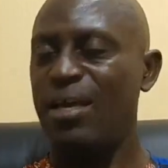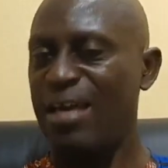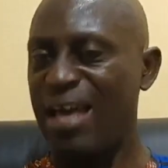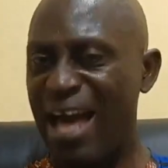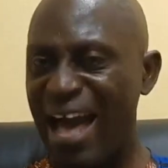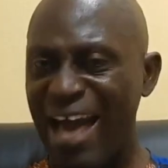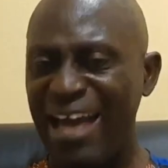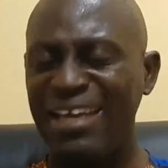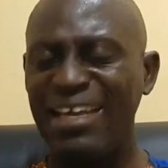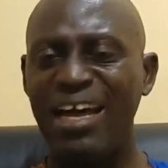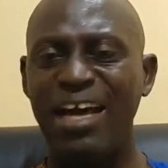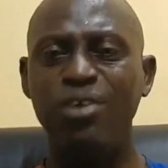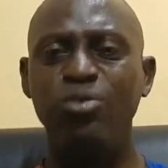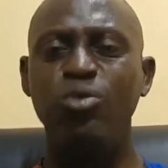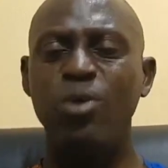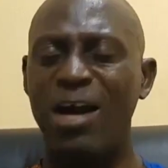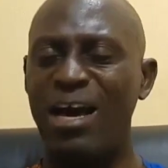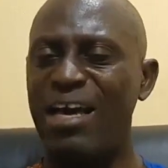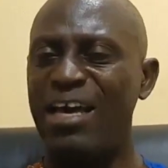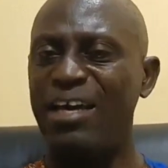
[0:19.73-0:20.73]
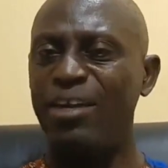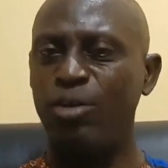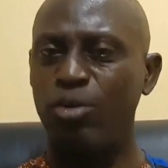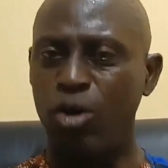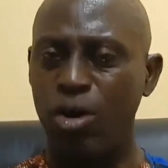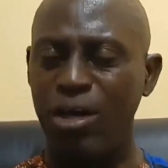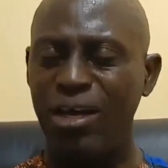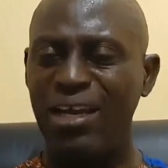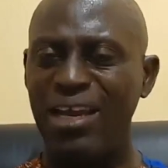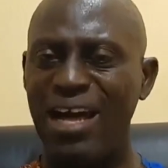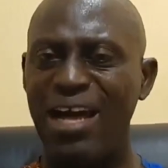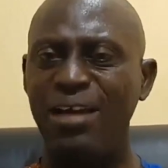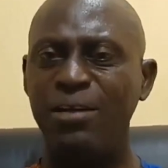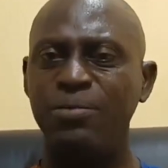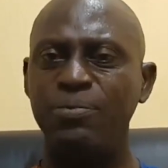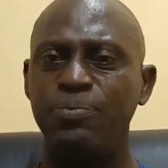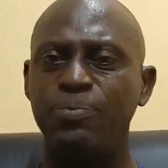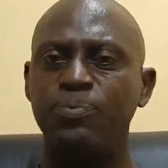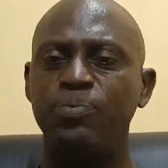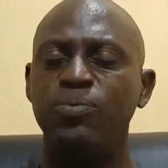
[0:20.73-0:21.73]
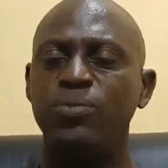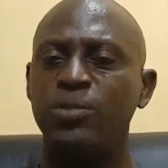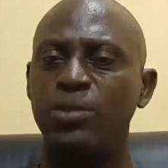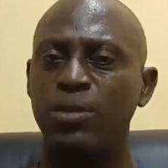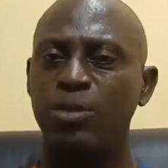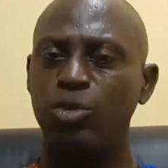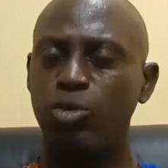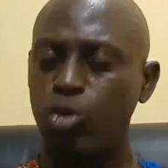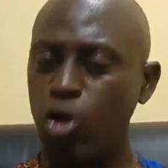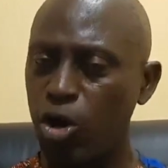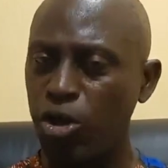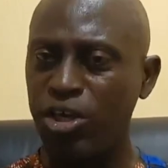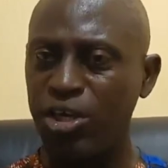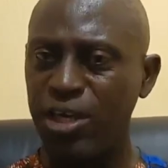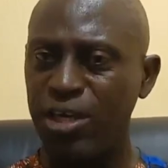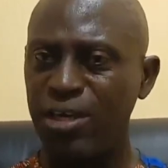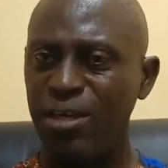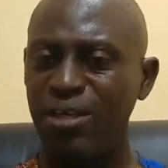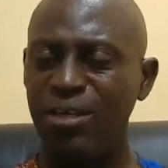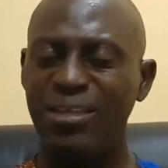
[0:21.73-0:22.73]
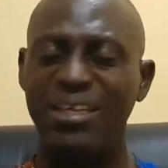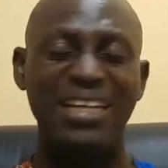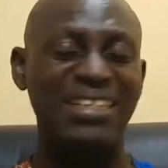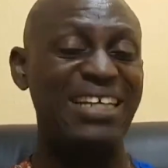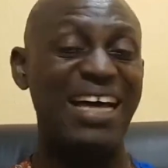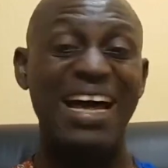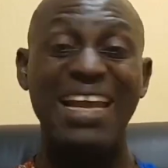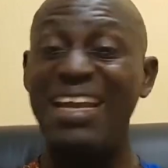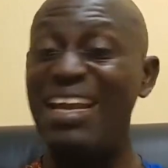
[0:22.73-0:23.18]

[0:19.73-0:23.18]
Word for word: either you are a noila, turkey that are